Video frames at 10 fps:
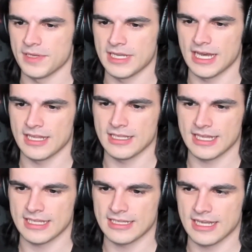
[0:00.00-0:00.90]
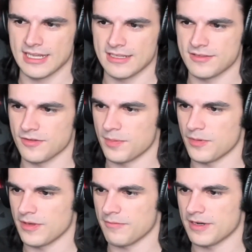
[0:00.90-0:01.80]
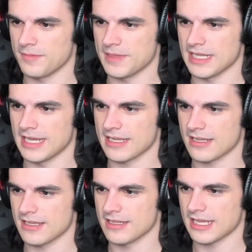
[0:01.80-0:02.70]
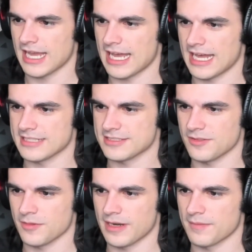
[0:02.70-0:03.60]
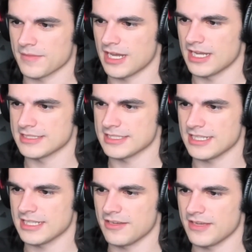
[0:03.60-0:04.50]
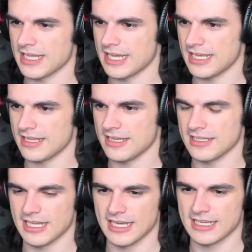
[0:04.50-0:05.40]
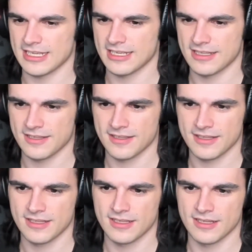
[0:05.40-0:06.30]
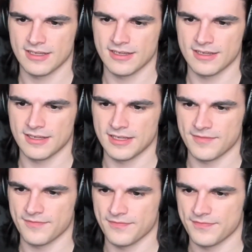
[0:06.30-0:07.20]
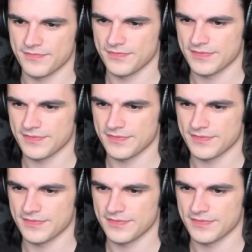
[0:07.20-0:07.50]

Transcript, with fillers: but not like not to a point where it'd be like like a hassle where I'm constantly doing it and like, um,